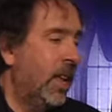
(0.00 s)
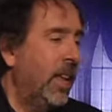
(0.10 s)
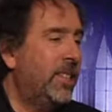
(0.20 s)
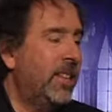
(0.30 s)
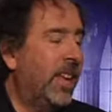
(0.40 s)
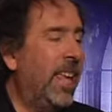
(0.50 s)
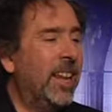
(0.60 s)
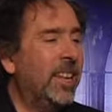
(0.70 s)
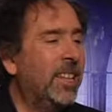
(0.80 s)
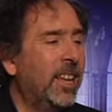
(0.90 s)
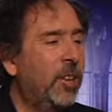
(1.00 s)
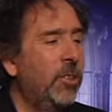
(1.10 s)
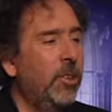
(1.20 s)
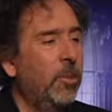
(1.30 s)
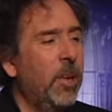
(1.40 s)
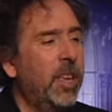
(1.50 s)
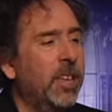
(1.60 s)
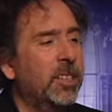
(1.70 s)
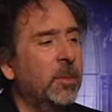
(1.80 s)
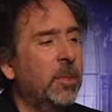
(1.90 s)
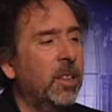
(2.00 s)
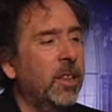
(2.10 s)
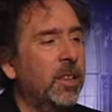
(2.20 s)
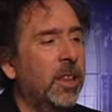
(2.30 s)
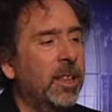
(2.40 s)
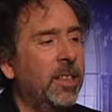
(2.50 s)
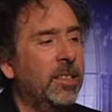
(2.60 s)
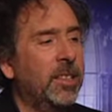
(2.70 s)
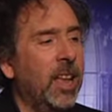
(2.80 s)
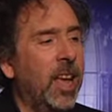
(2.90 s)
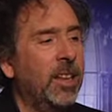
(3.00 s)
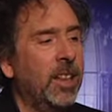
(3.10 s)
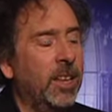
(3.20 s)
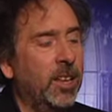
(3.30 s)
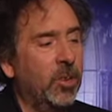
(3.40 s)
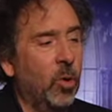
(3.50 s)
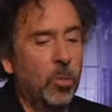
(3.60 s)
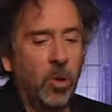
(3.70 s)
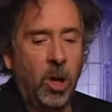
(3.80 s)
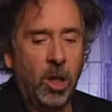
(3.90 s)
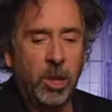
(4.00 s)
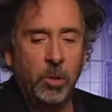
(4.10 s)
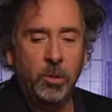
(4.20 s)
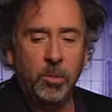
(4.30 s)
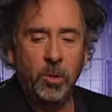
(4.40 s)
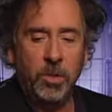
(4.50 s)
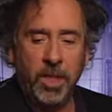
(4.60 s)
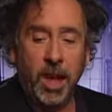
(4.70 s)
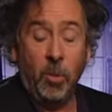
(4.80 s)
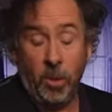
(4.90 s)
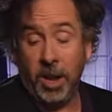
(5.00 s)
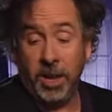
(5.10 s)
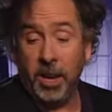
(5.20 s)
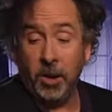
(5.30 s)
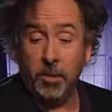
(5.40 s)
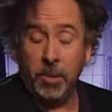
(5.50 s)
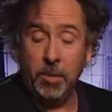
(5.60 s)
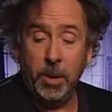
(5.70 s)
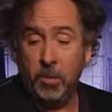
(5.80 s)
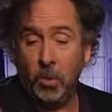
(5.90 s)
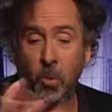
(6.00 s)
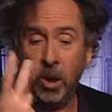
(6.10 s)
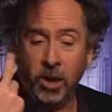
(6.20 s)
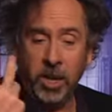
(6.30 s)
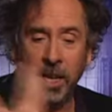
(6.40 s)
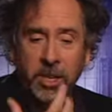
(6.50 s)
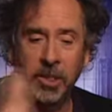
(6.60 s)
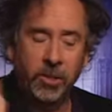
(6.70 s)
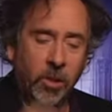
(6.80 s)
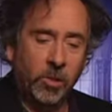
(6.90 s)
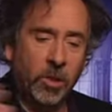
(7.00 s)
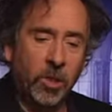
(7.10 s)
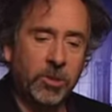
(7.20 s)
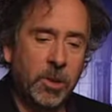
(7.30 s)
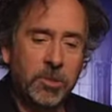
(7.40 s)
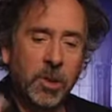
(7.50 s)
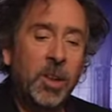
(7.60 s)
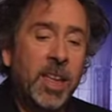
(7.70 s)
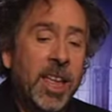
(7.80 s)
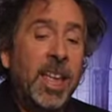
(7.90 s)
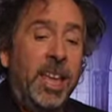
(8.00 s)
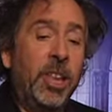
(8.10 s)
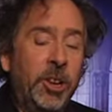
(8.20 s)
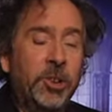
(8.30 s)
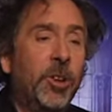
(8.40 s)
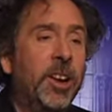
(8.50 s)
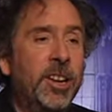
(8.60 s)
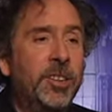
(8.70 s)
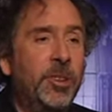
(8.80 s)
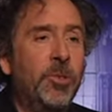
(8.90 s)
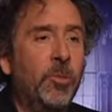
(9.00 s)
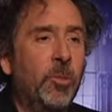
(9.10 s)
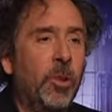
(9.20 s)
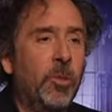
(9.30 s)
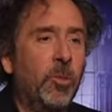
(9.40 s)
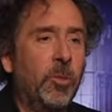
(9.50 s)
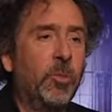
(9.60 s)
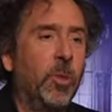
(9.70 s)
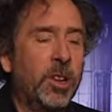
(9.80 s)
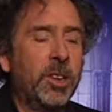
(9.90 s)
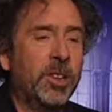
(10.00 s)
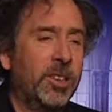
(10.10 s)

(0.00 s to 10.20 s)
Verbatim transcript: It's again. It's like you, you're making something that, that that's not like a normal Hollywood movie that way. You know, I mean, people walking into their own close-up. So, you know, you're trying to do what